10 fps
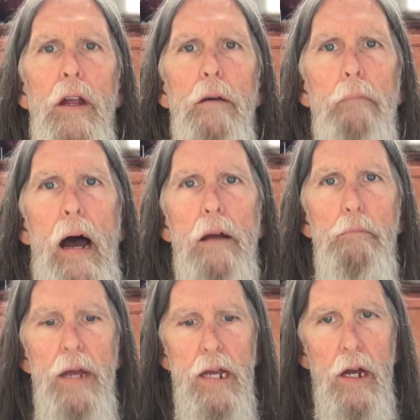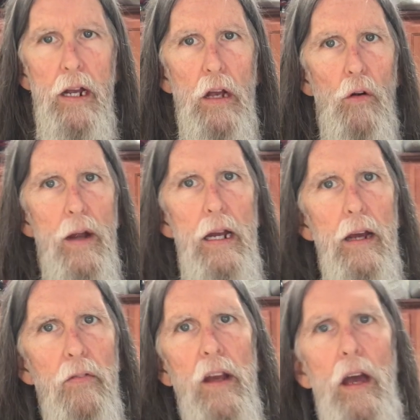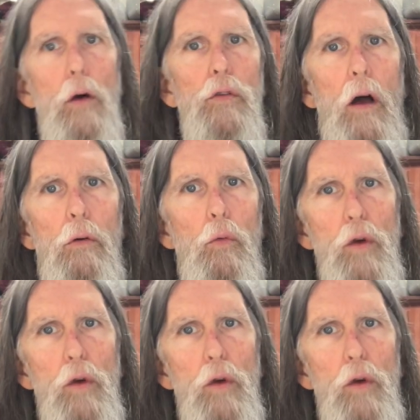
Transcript: It might be an ingredient that goes on